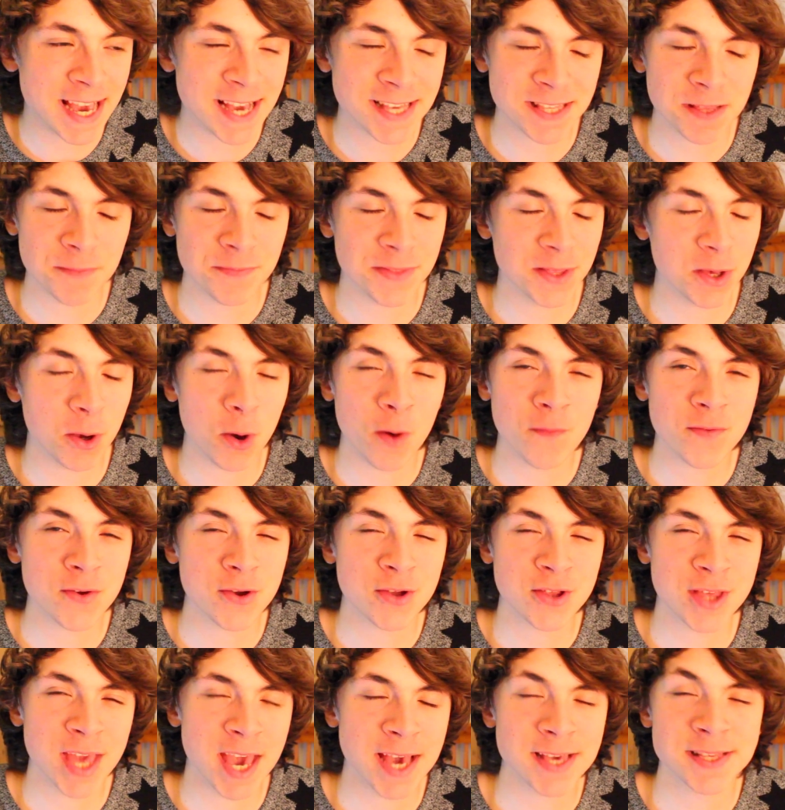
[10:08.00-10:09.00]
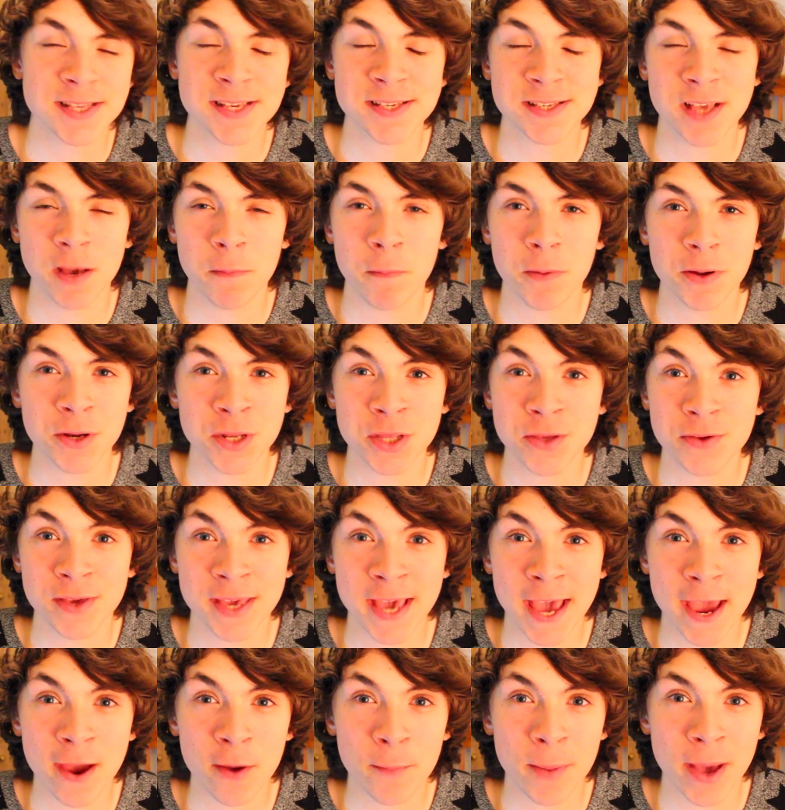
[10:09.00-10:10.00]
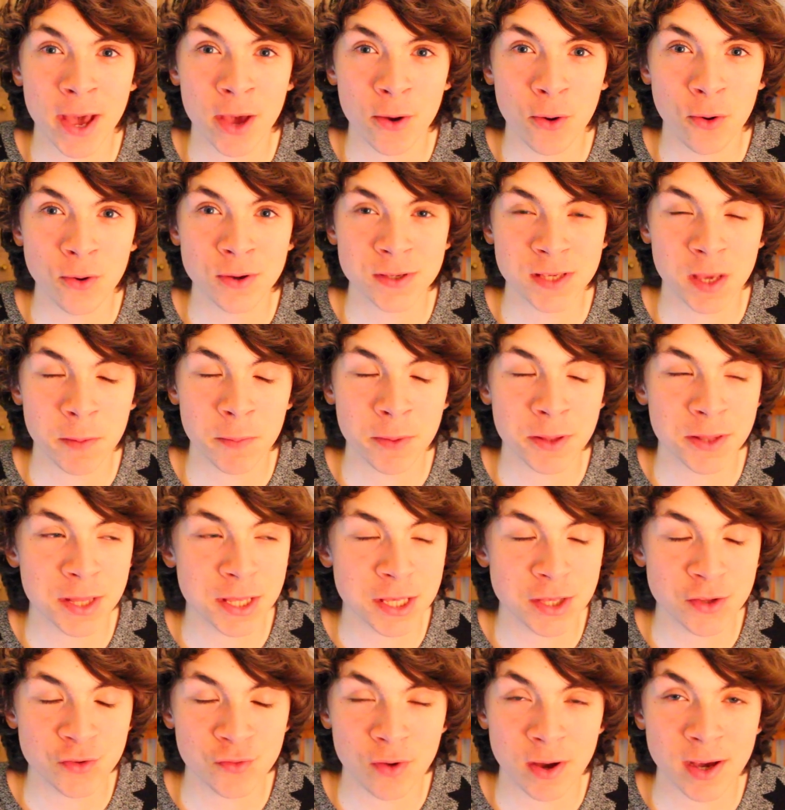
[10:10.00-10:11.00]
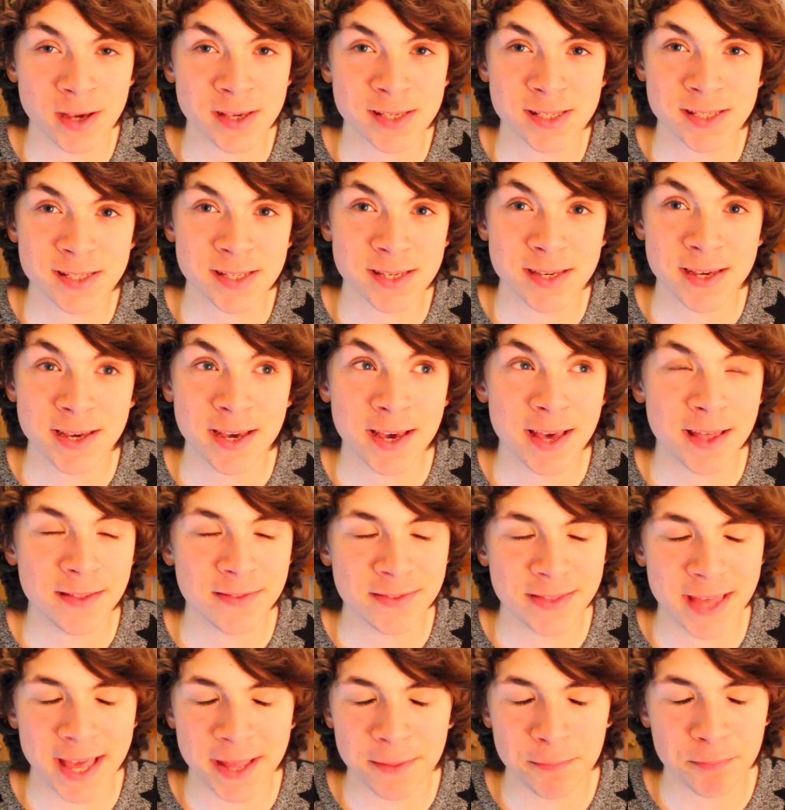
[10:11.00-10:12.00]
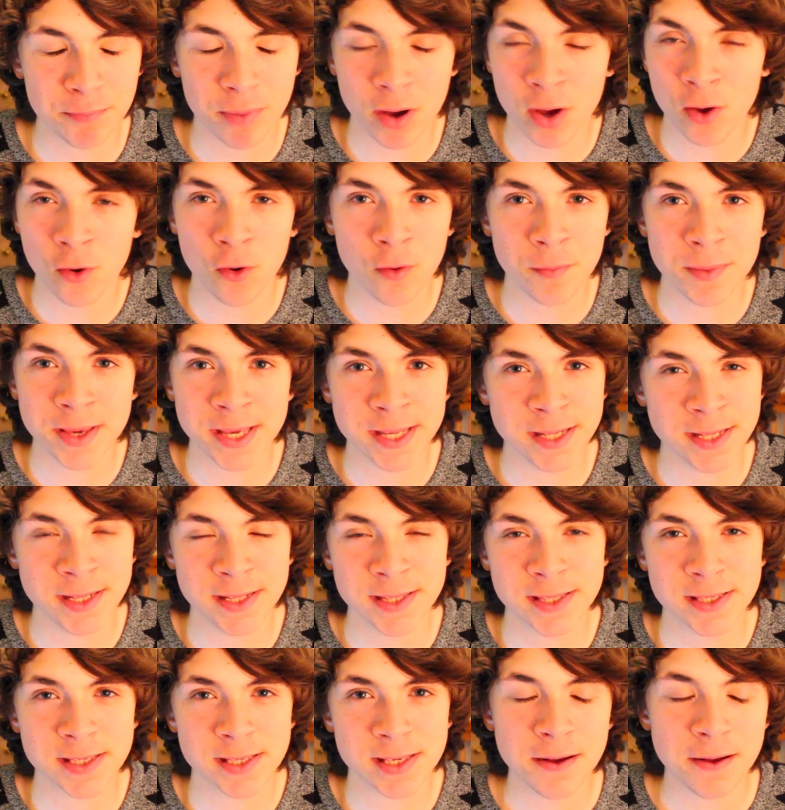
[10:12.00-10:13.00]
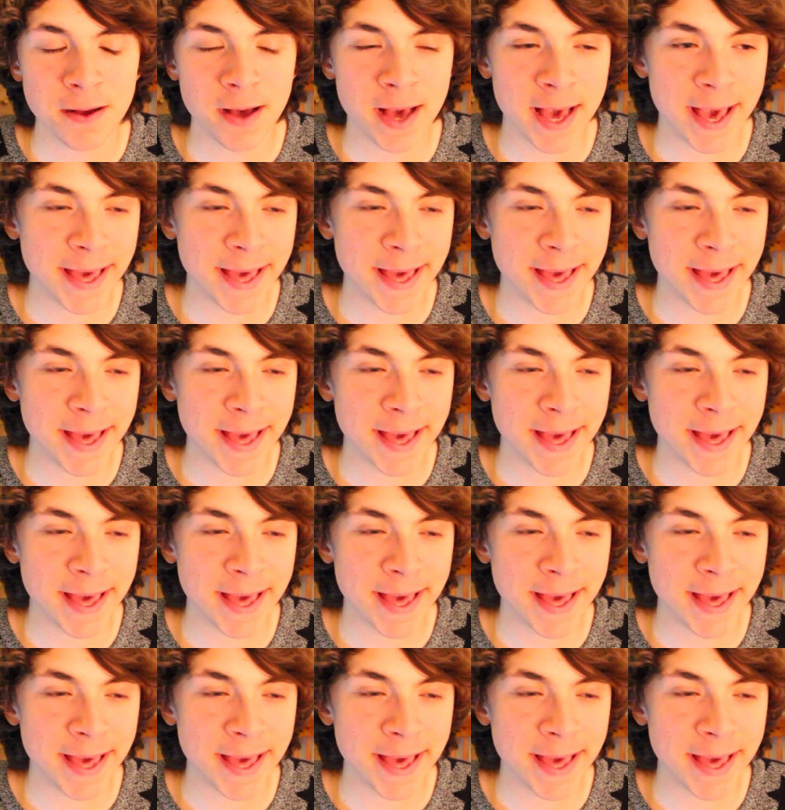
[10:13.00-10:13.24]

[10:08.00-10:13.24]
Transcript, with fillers: to get something off your chest to someone who you care about or someone that you trust, then by all means.